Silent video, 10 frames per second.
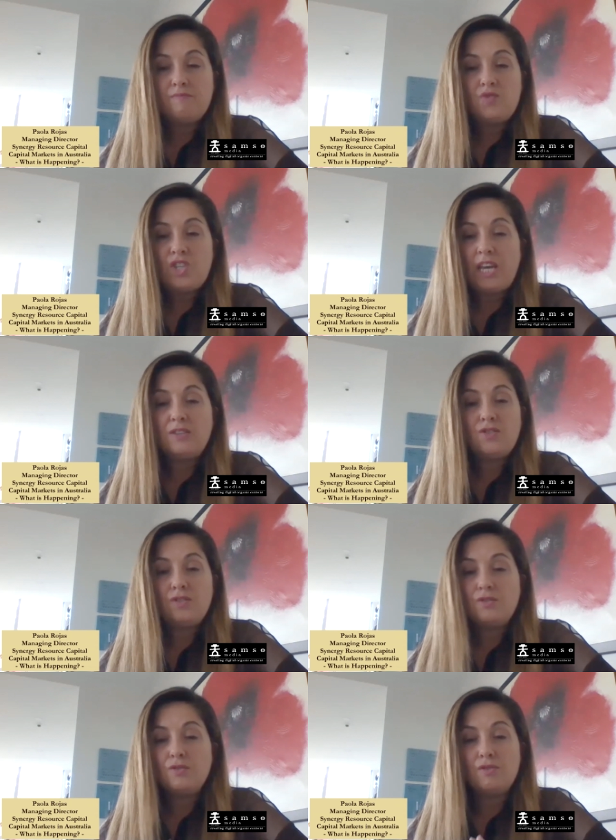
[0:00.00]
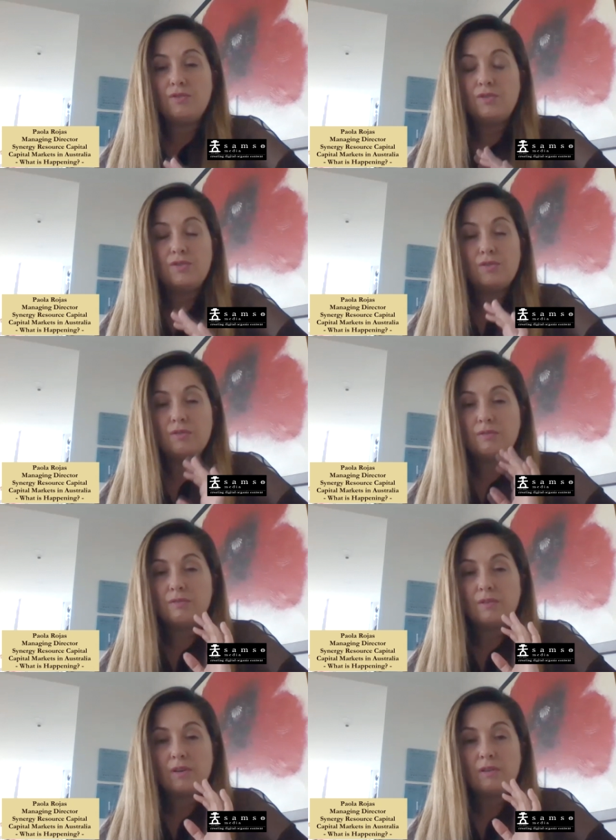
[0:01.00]
change your
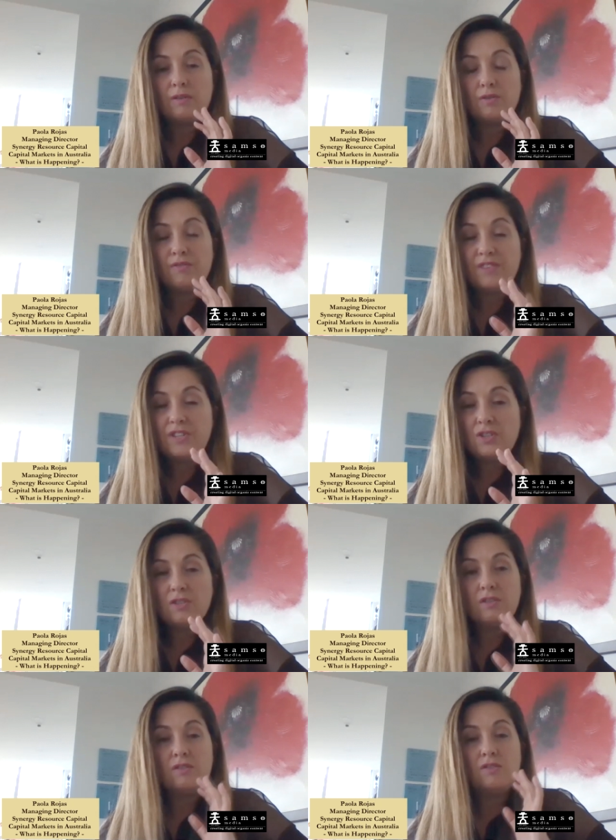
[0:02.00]
vision.